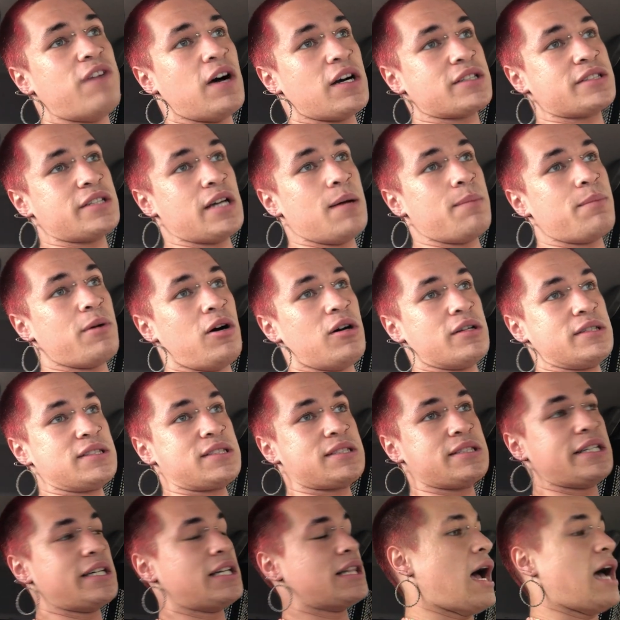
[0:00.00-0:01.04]
fucked up,
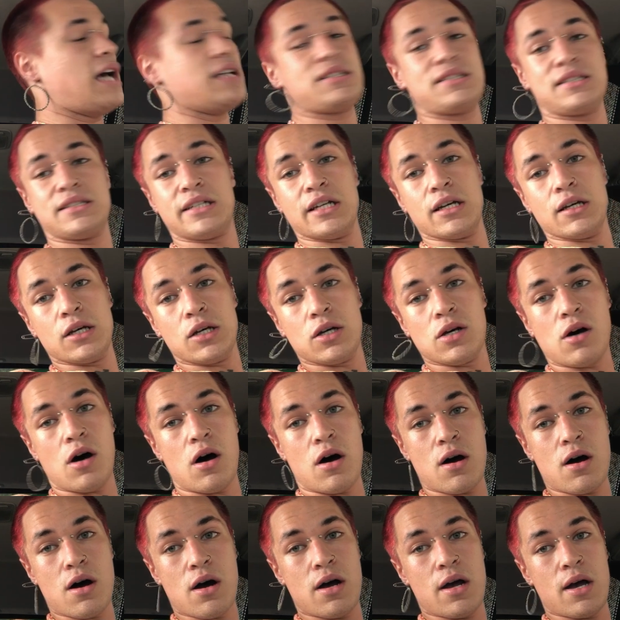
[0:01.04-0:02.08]
honestly. I still
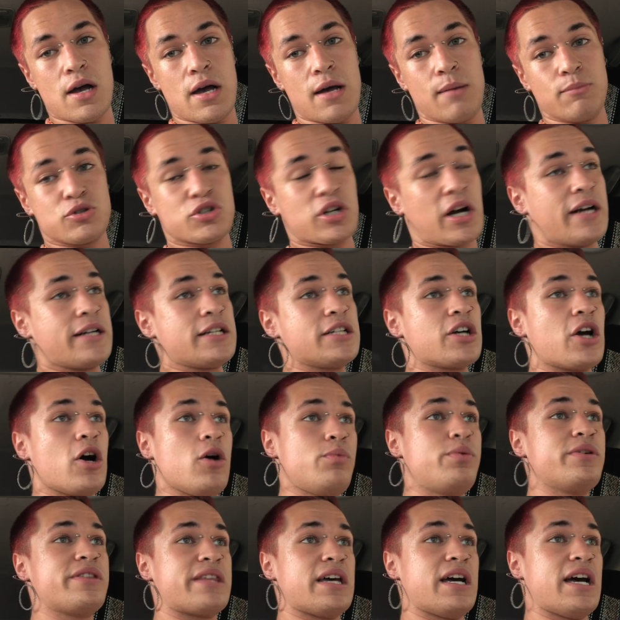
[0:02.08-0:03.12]
am trying to
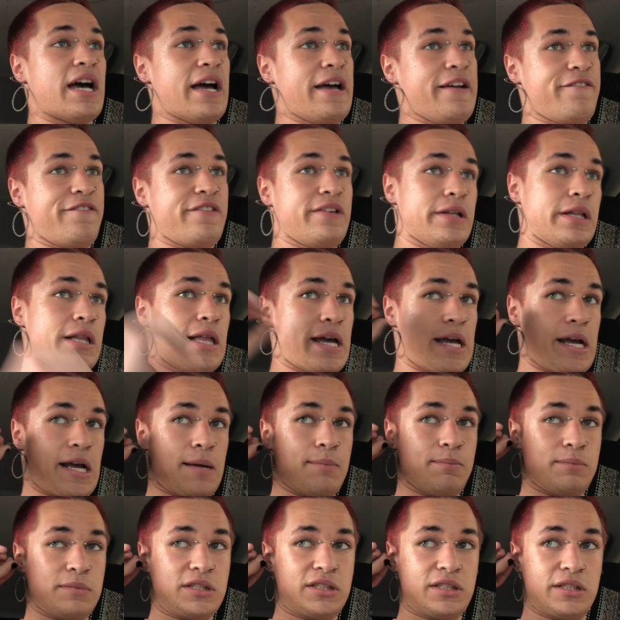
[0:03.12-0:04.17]
cope with that. I feel like
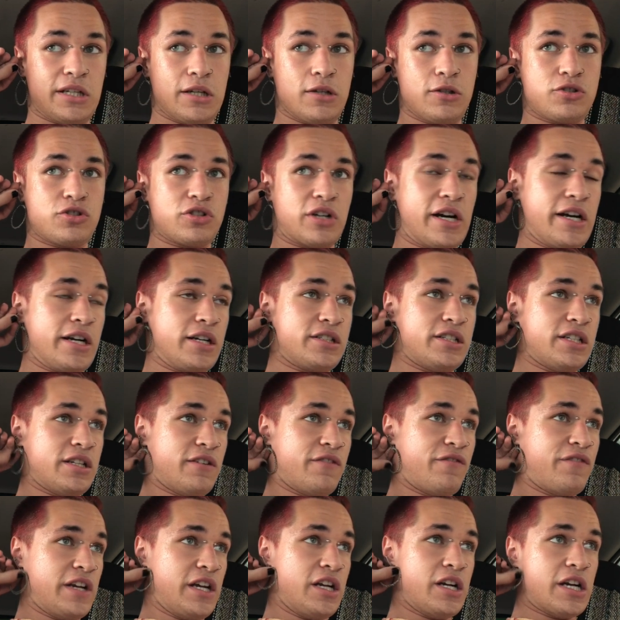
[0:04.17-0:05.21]
I'm still trying to
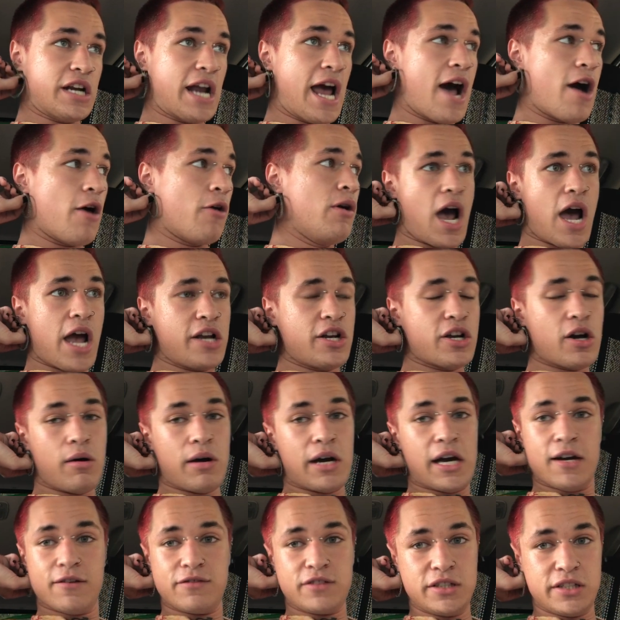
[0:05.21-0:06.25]
figure it out. I know
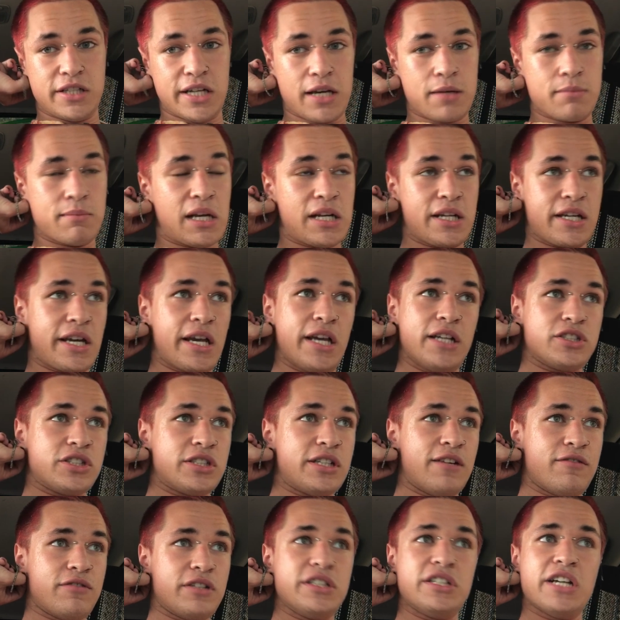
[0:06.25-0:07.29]
I have to take
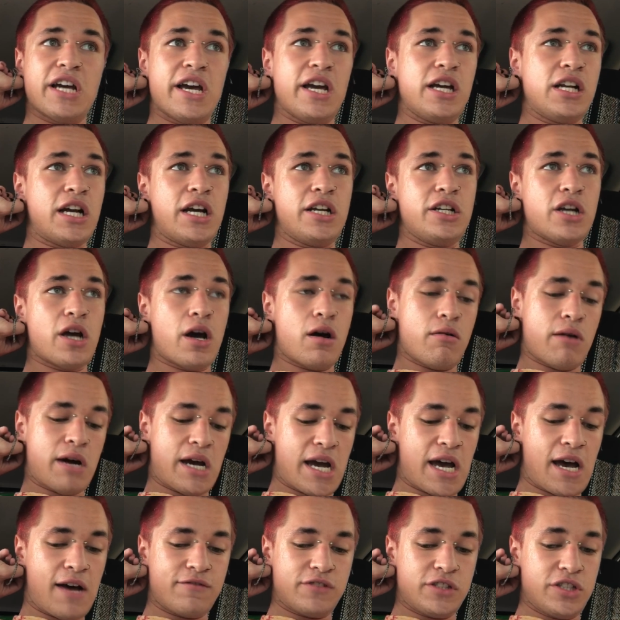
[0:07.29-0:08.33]
medication every day, and I know I
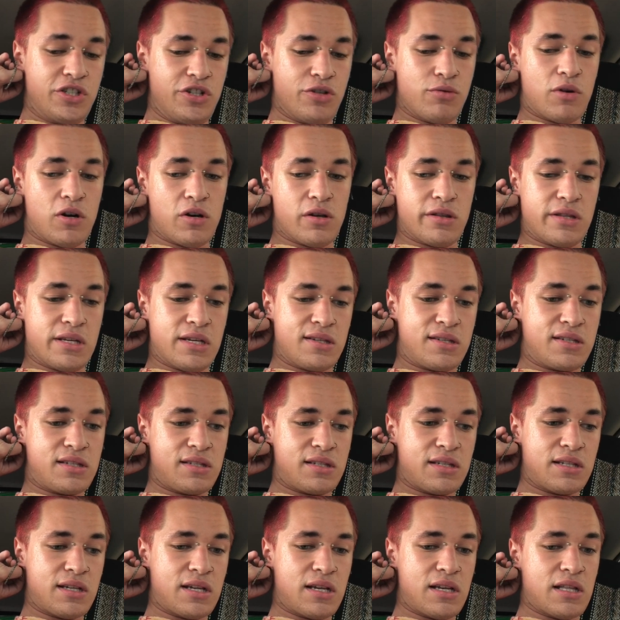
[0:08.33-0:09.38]
have to do all
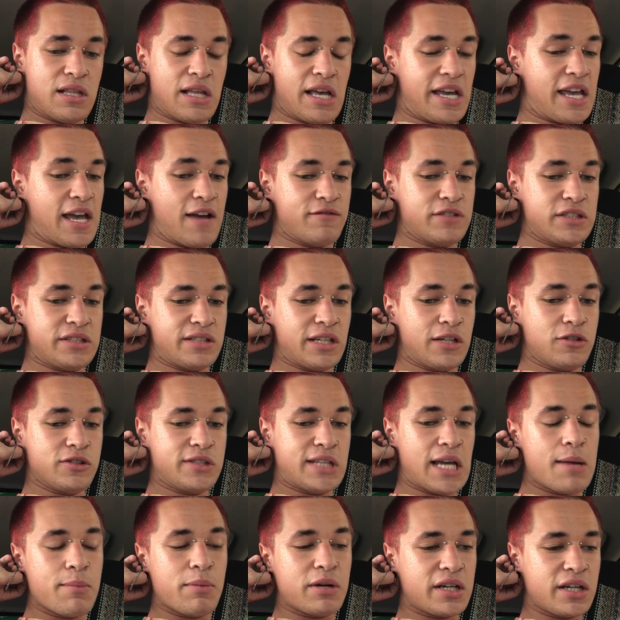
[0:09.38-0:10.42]
this like every single
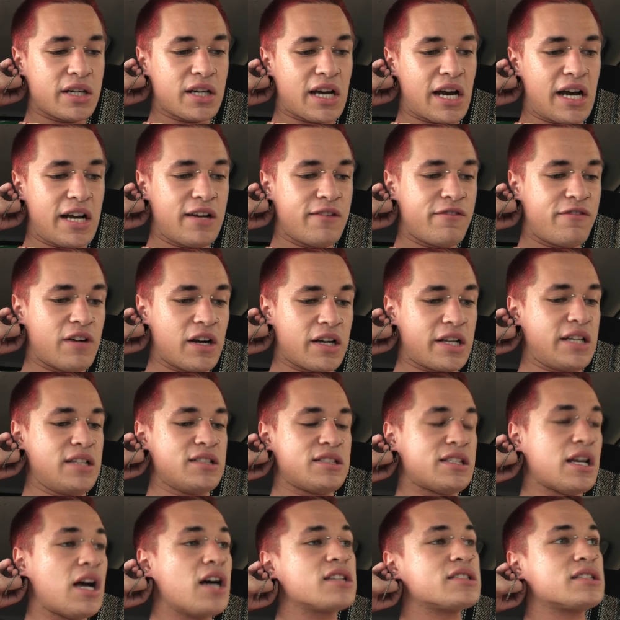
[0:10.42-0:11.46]
day, but it kind of fucking
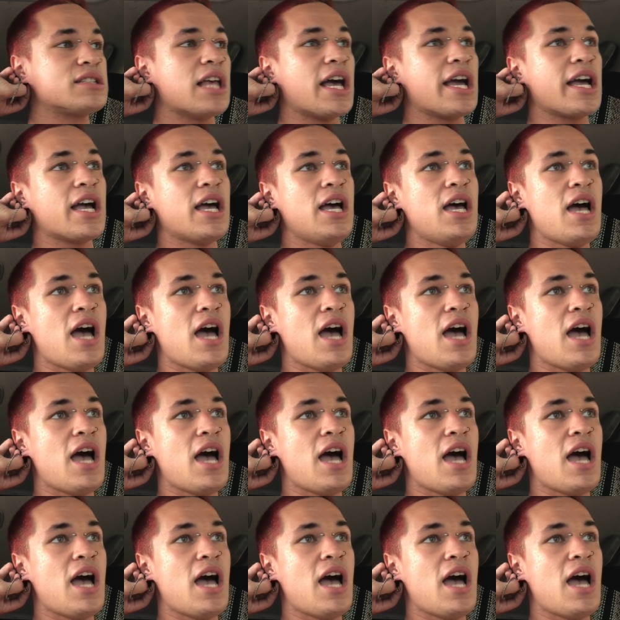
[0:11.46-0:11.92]
sucks. Like,